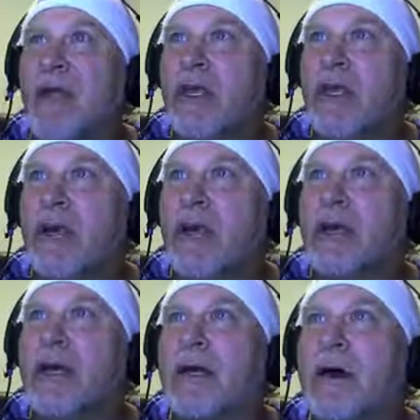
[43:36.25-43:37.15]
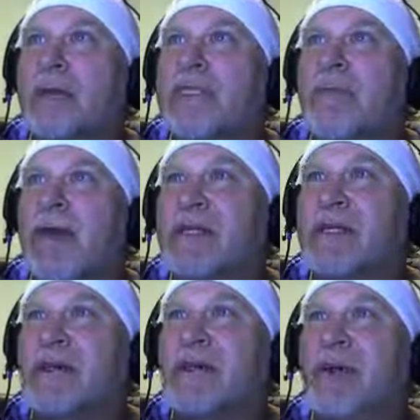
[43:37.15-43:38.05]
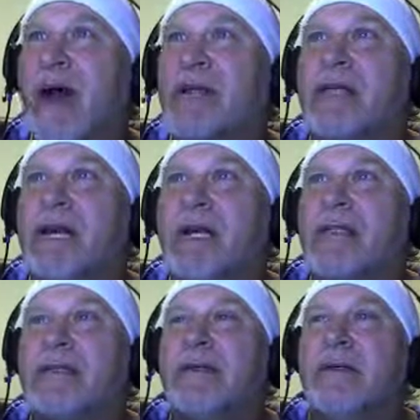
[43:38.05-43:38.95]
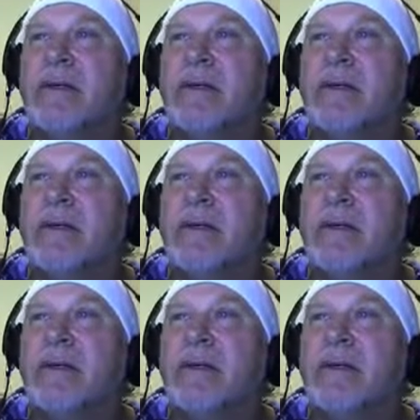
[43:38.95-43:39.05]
You click on special projects,